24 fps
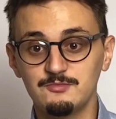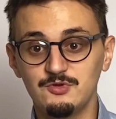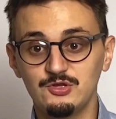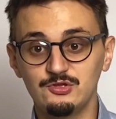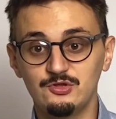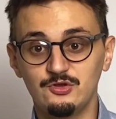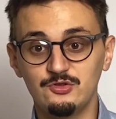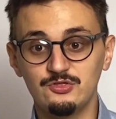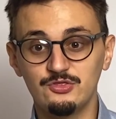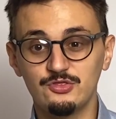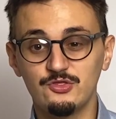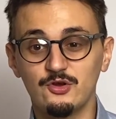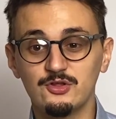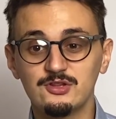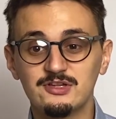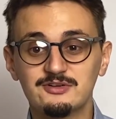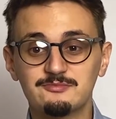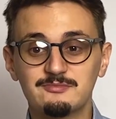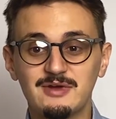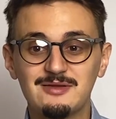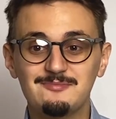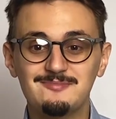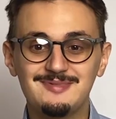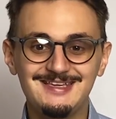
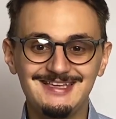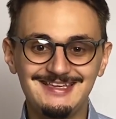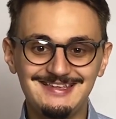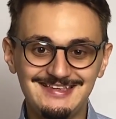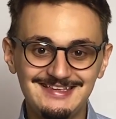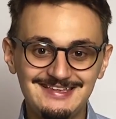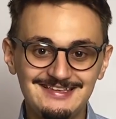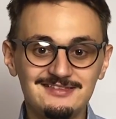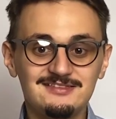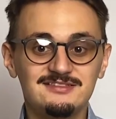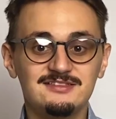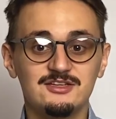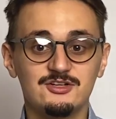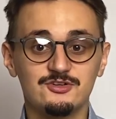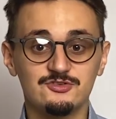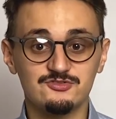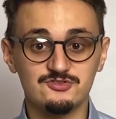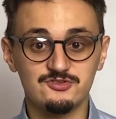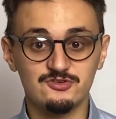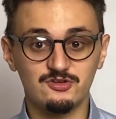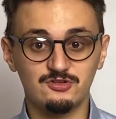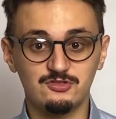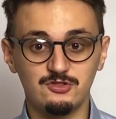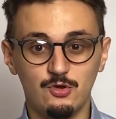million may be easier
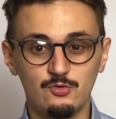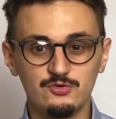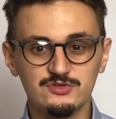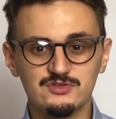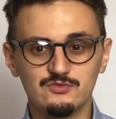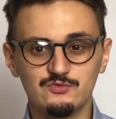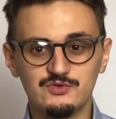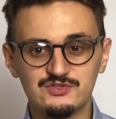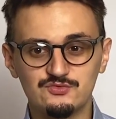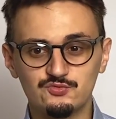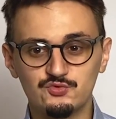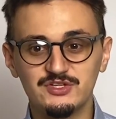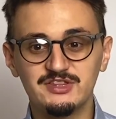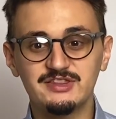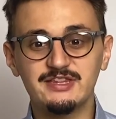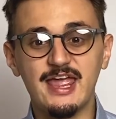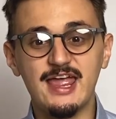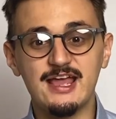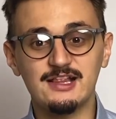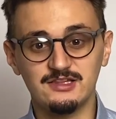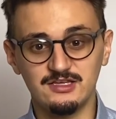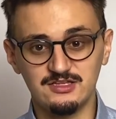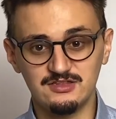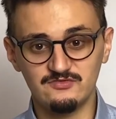to close with
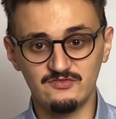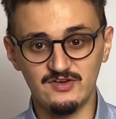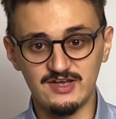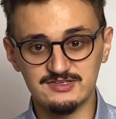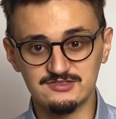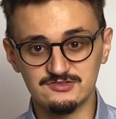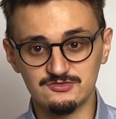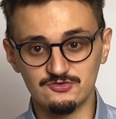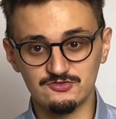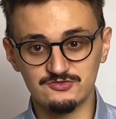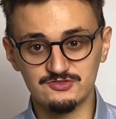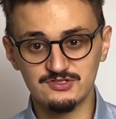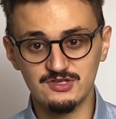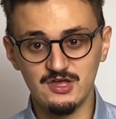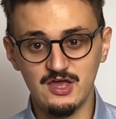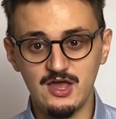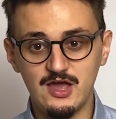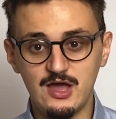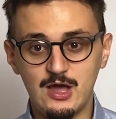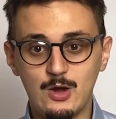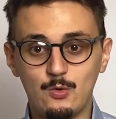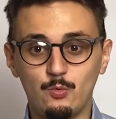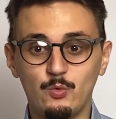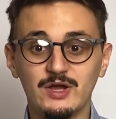retail investors,
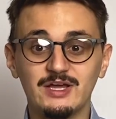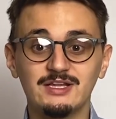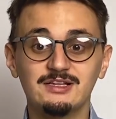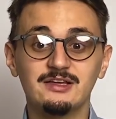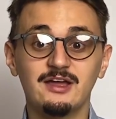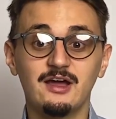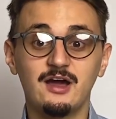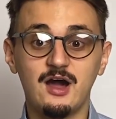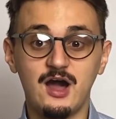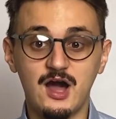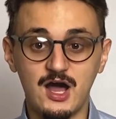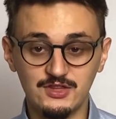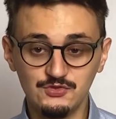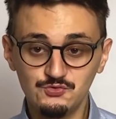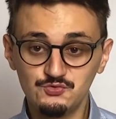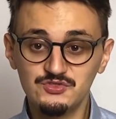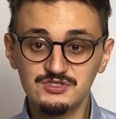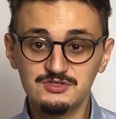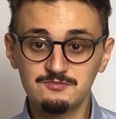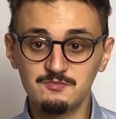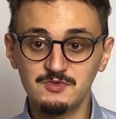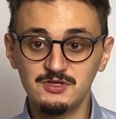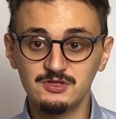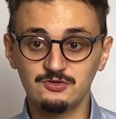while a
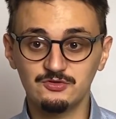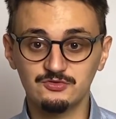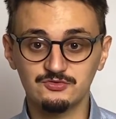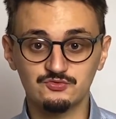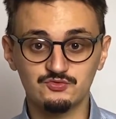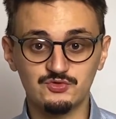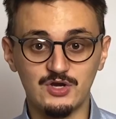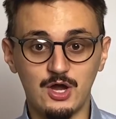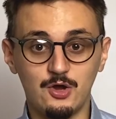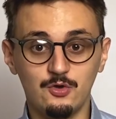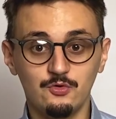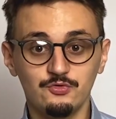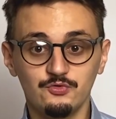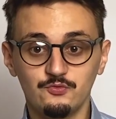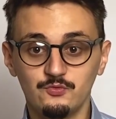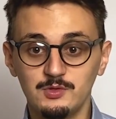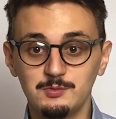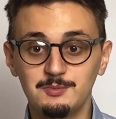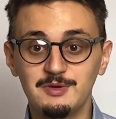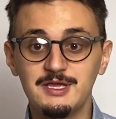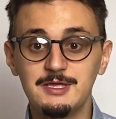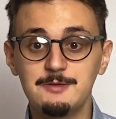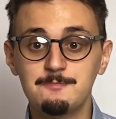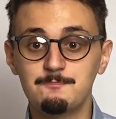$100 million round will
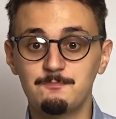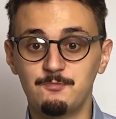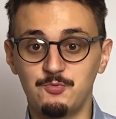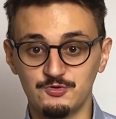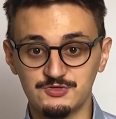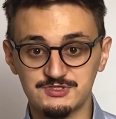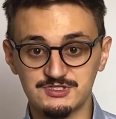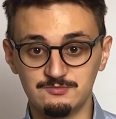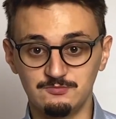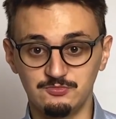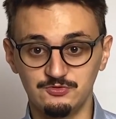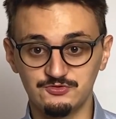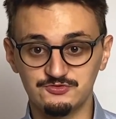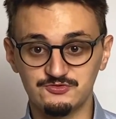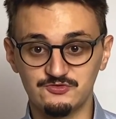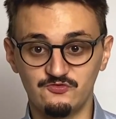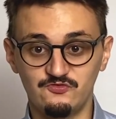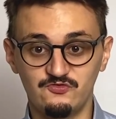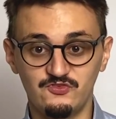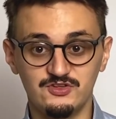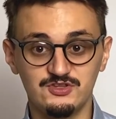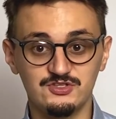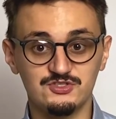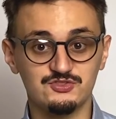be impossible to
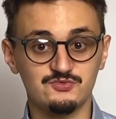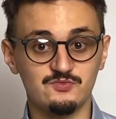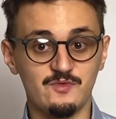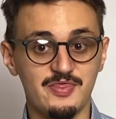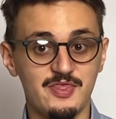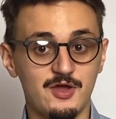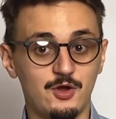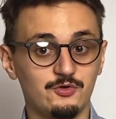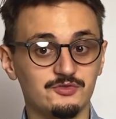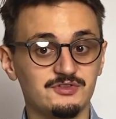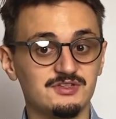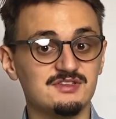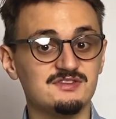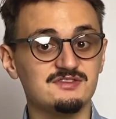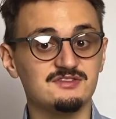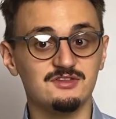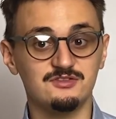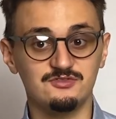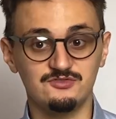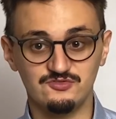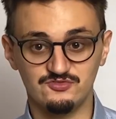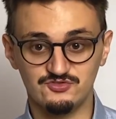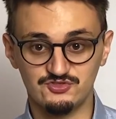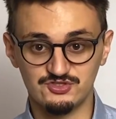finish without
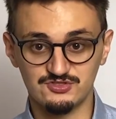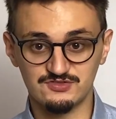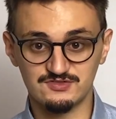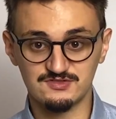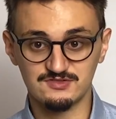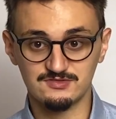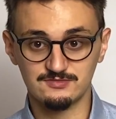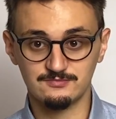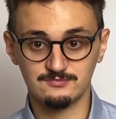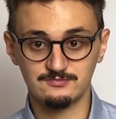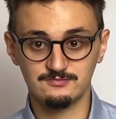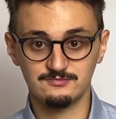institutions.